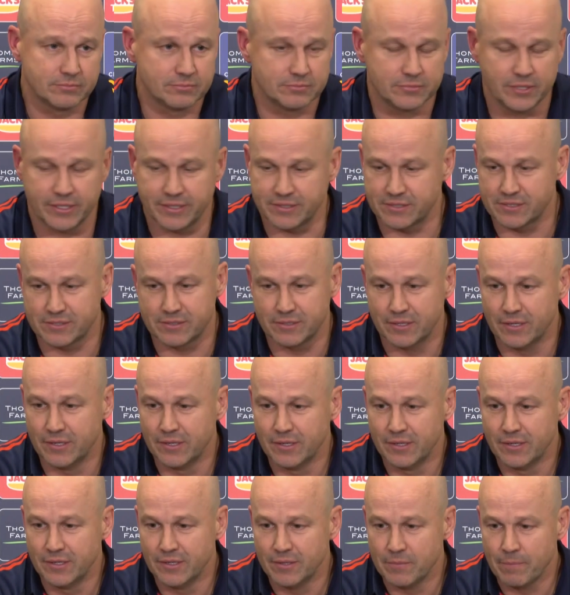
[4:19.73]
There's,
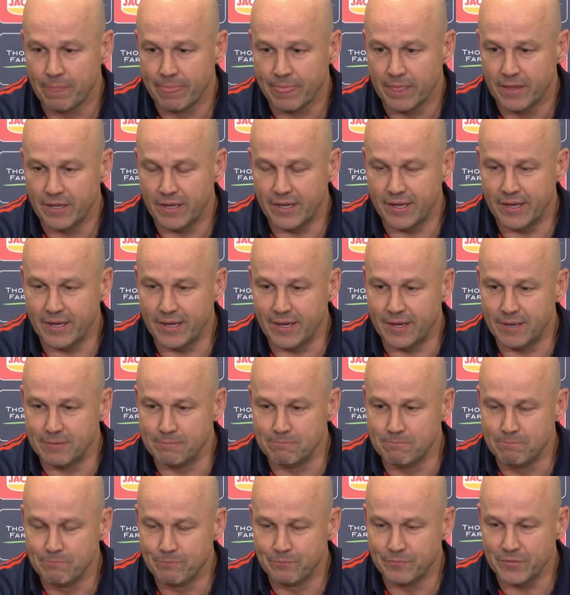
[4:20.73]

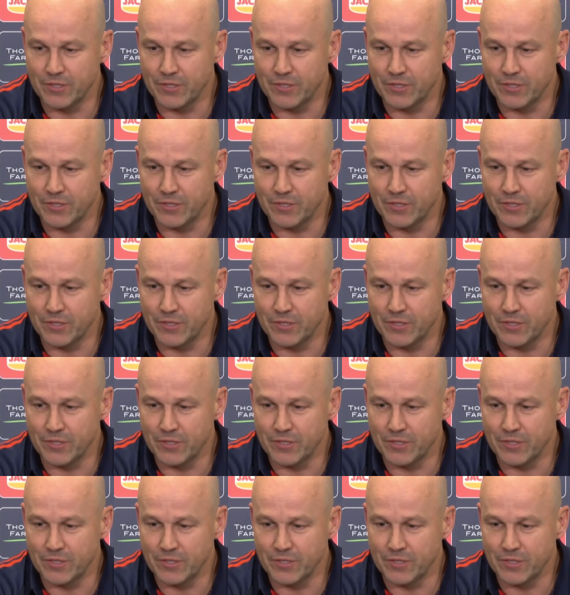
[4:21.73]
um,